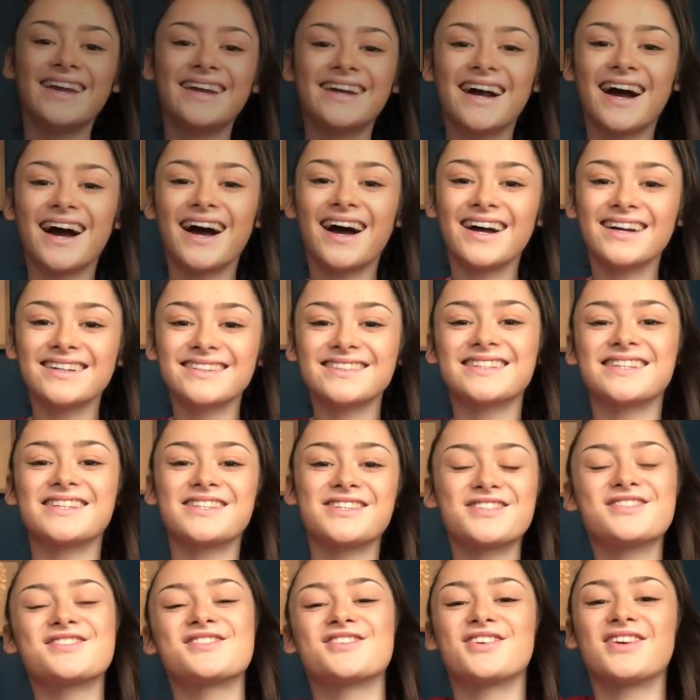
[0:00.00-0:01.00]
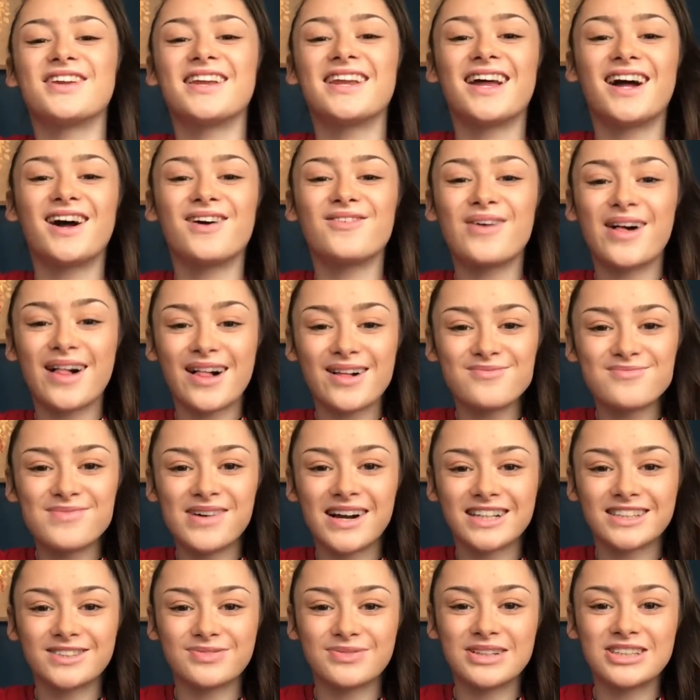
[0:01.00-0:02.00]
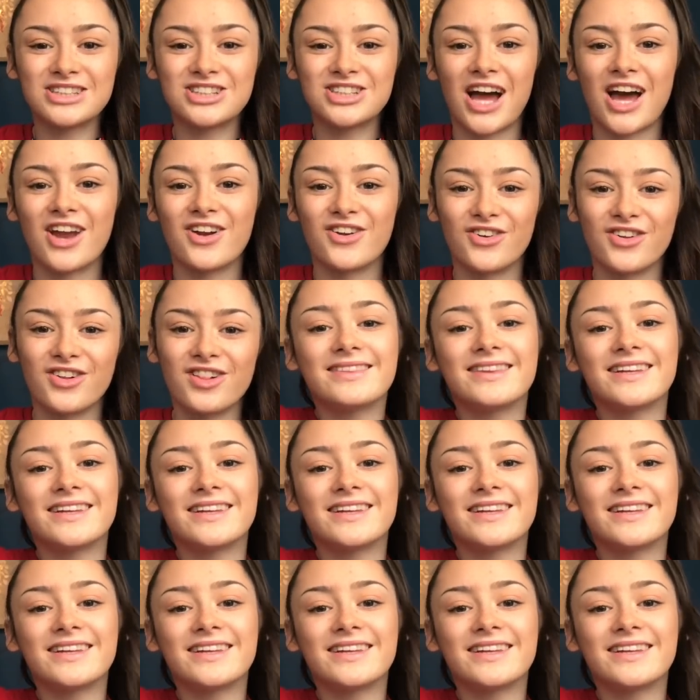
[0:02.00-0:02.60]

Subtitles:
guys, it's Julia. Welcome back to my channel.